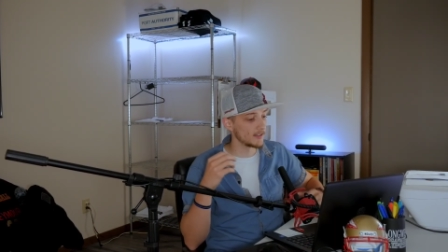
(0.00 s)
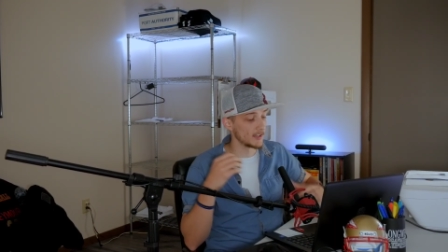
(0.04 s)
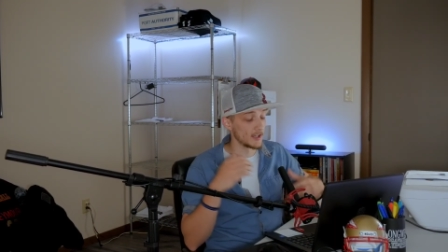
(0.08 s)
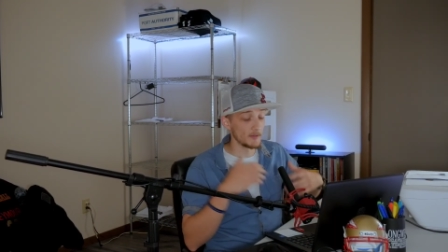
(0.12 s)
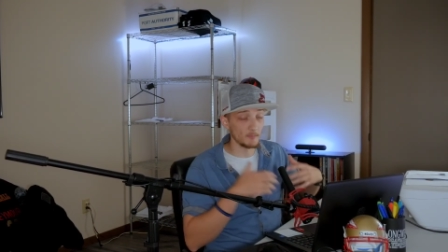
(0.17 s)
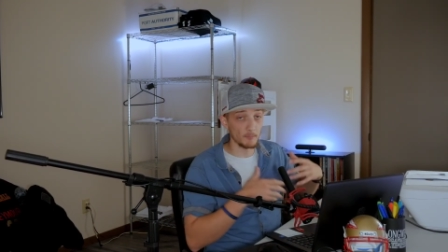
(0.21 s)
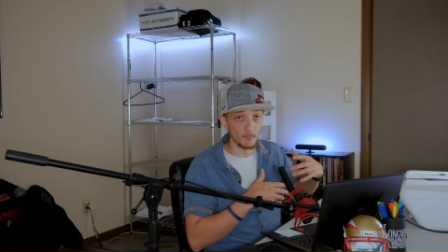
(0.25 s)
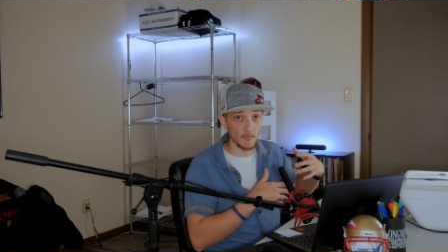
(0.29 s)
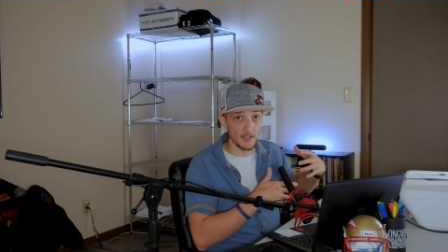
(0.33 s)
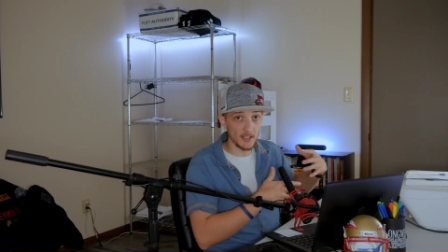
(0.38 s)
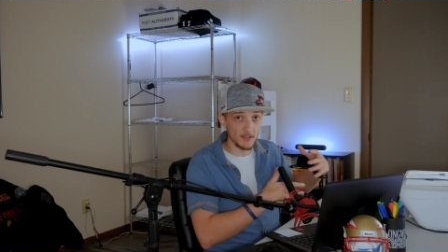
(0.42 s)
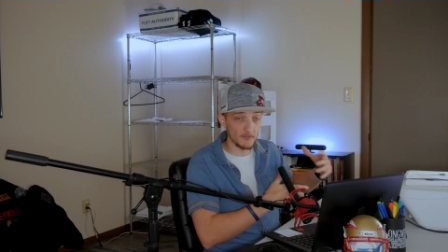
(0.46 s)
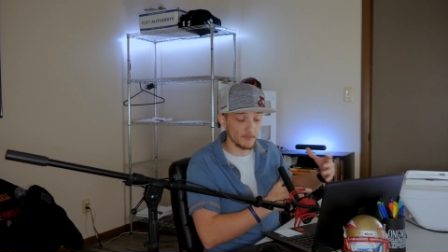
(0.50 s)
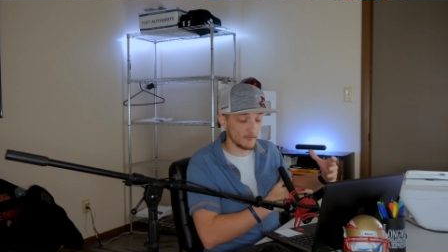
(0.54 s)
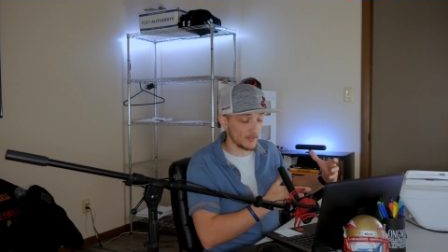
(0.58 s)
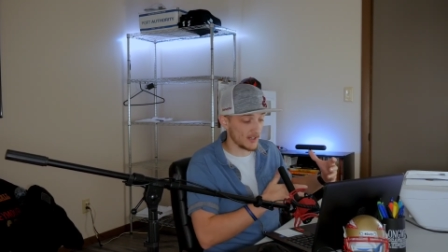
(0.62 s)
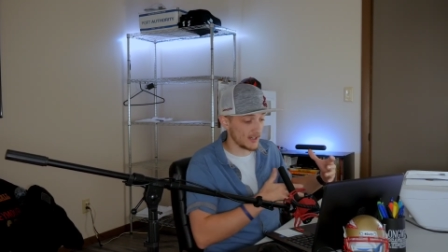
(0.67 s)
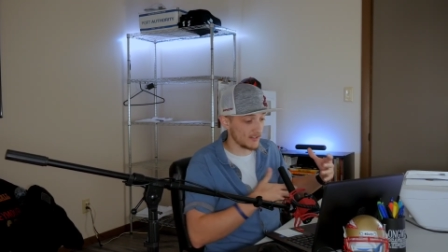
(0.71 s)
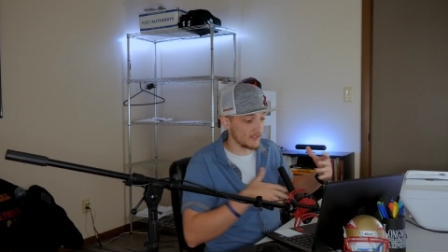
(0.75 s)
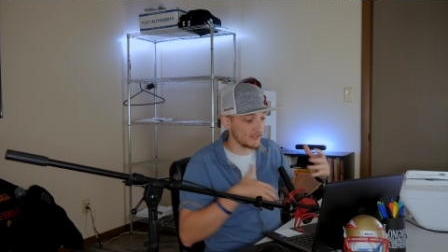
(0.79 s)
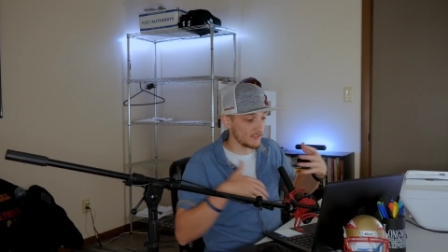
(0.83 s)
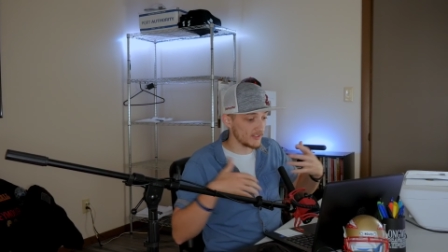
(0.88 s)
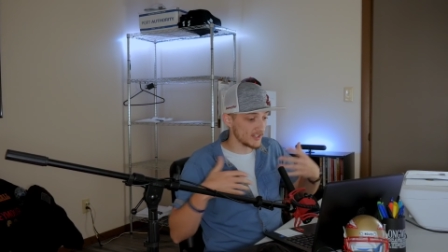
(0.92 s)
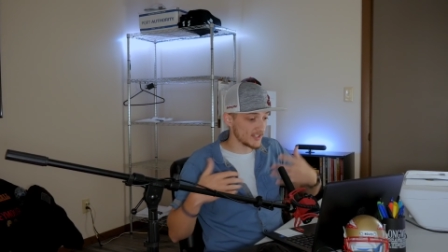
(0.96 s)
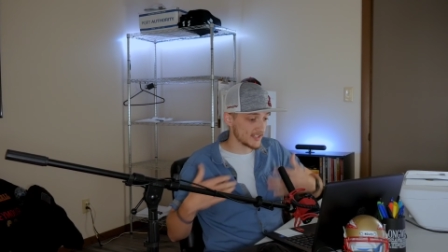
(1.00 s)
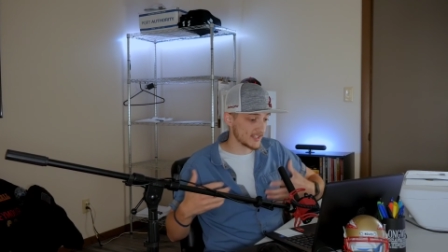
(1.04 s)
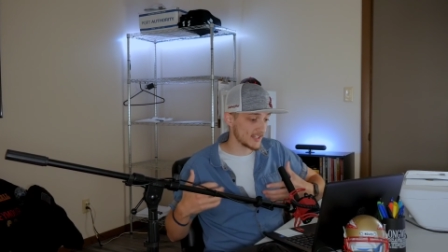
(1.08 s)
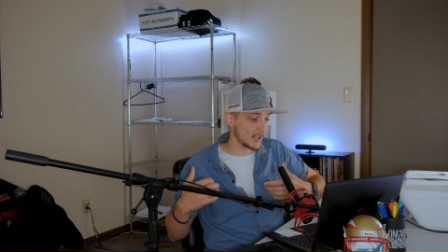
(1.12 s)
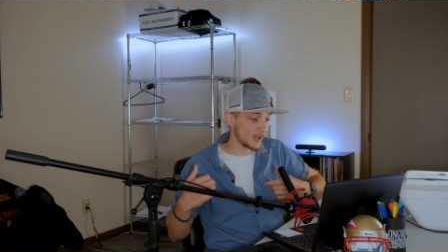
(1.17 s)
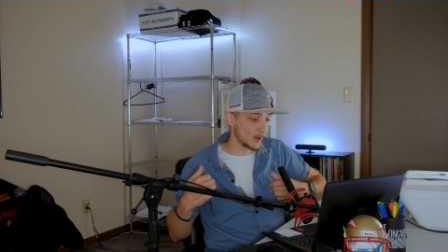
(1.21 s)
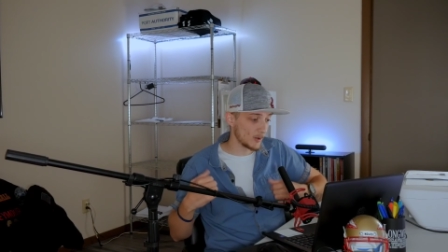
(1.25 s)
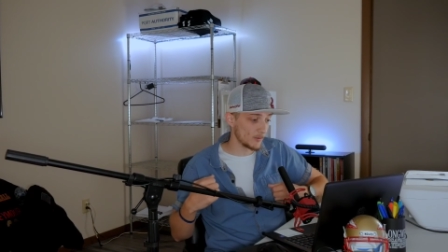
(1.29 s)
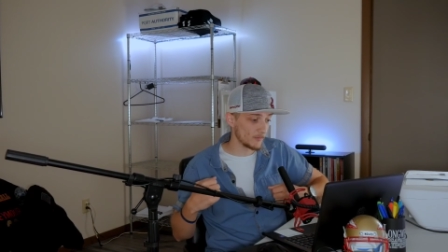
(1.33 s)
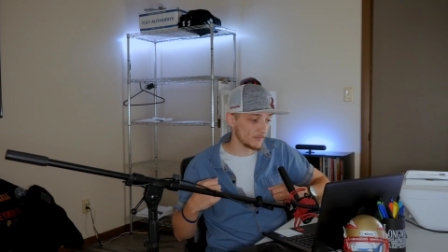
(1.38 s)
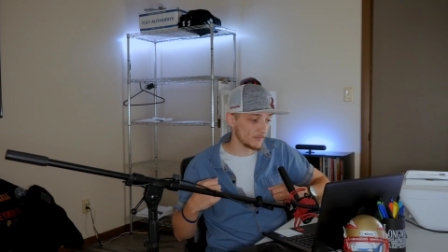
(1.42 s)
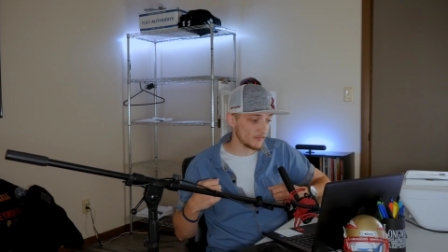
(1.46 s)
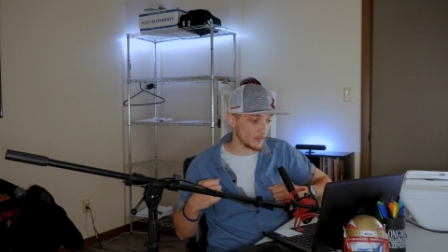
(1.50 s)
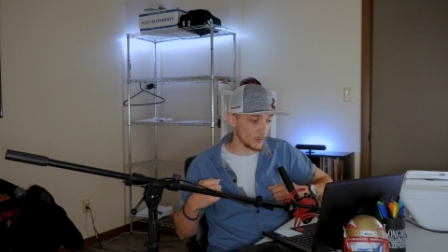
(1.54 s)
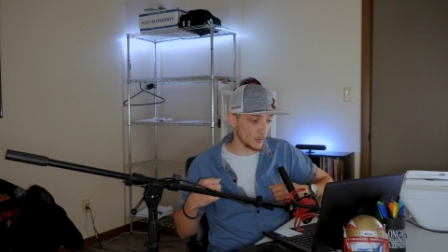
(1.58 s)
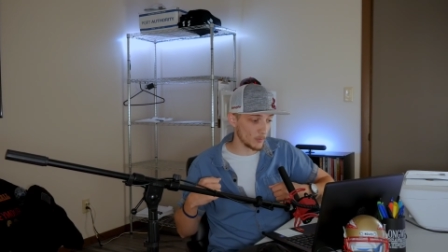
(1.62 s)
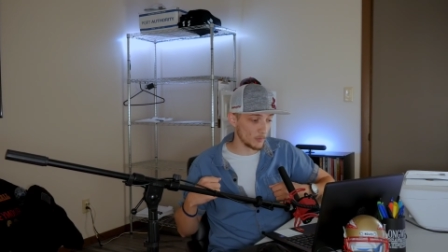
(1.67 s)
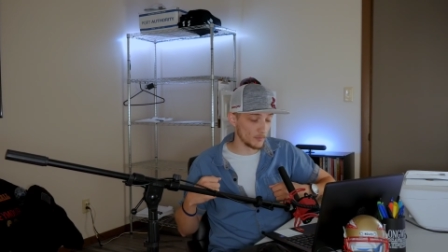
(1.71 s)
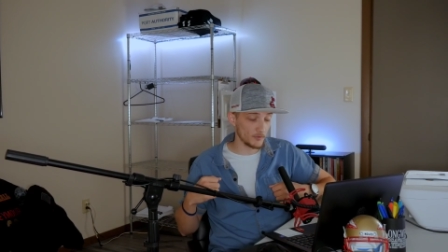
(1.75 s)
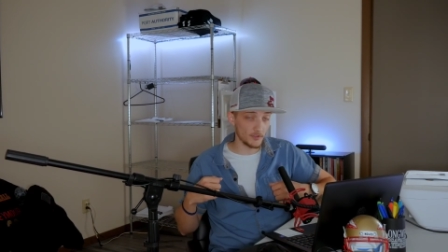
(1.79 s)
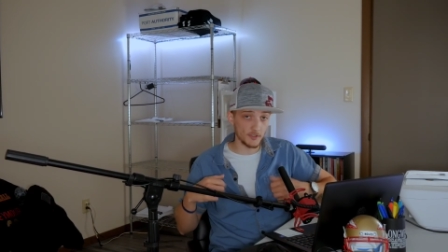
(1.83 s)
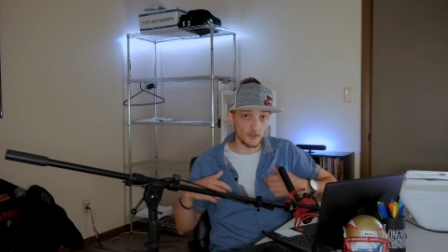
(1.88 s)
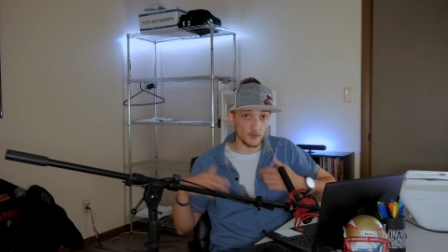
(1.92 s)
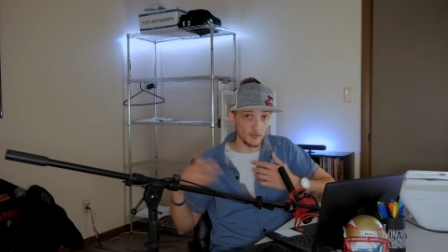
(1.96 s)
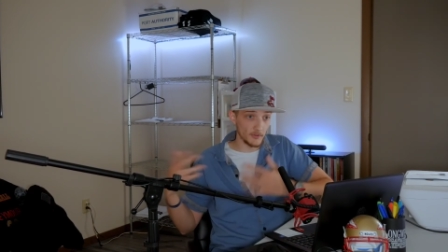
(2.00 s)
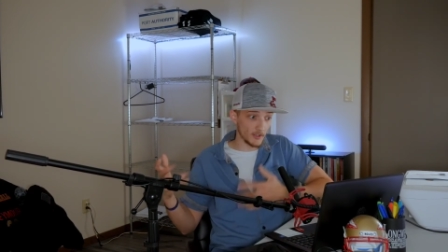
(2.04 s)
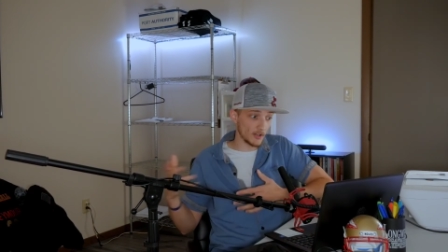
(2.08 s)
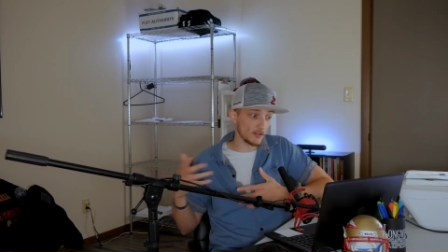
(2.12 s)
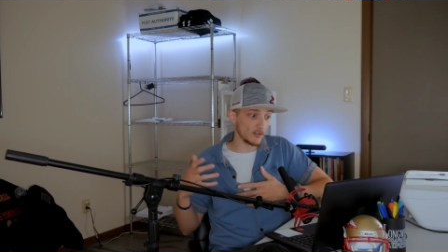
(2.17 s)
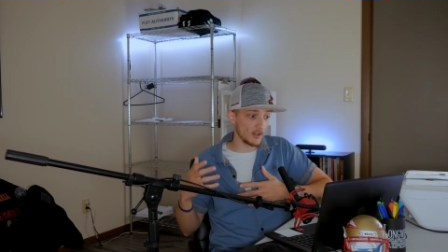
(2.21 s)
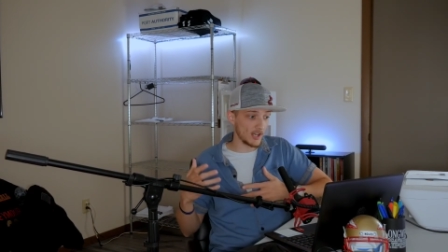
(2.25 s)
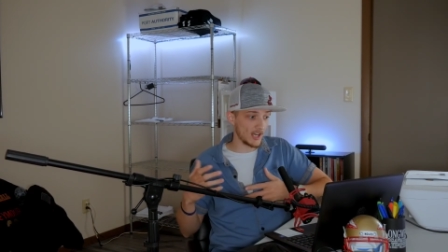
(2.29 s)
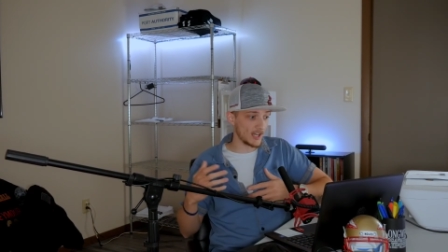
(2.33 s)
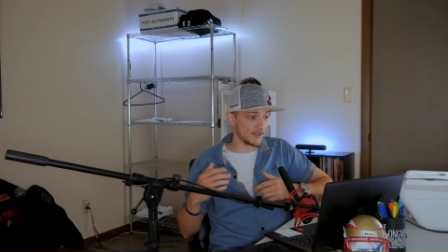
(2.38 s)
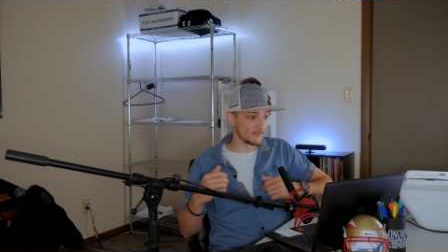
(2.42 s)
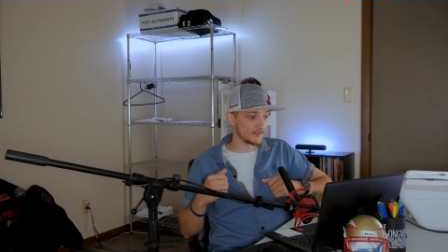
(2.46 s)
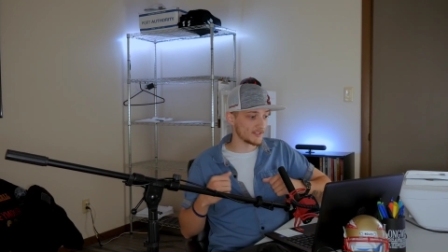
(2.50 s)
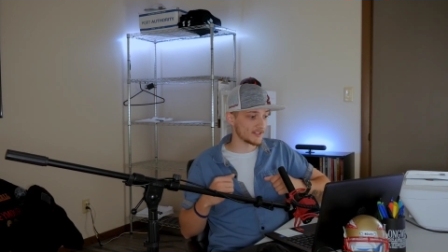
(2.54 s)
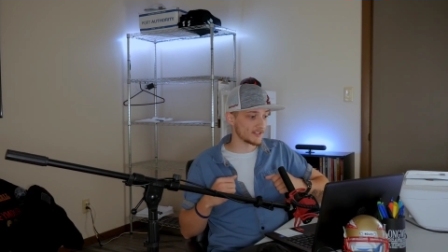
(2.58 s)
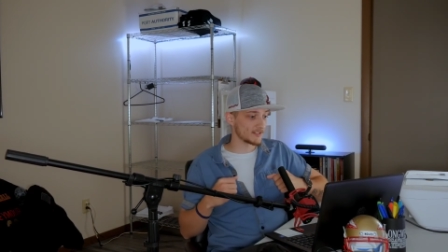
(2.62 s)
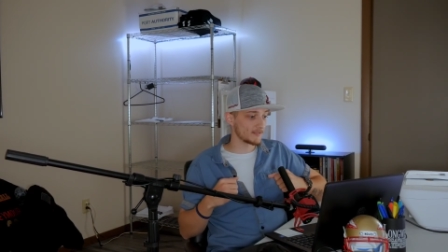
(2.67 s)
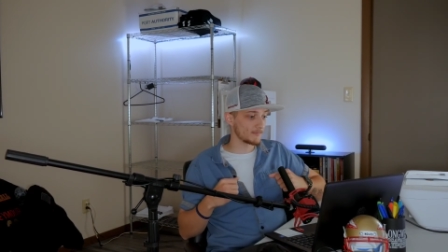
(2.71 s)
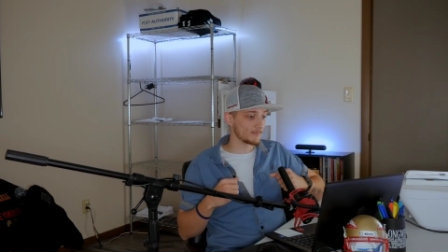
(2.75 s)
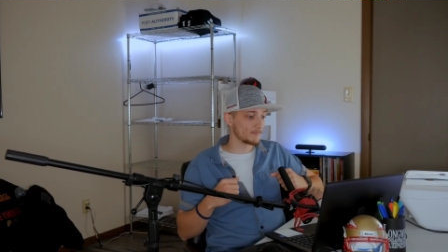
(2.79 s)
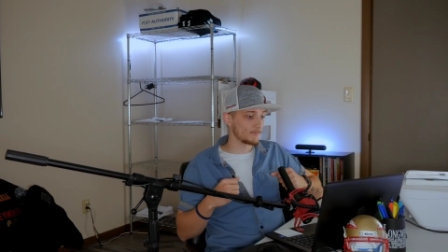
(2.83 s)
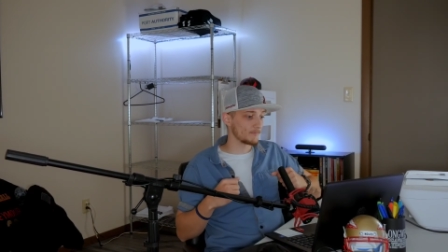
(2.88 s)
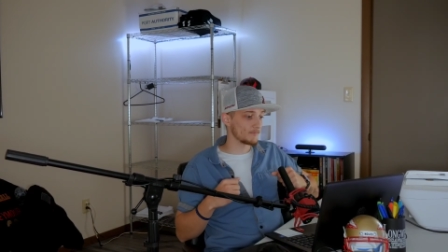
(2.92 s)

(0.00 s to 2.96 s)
that may find this helpful to their lives.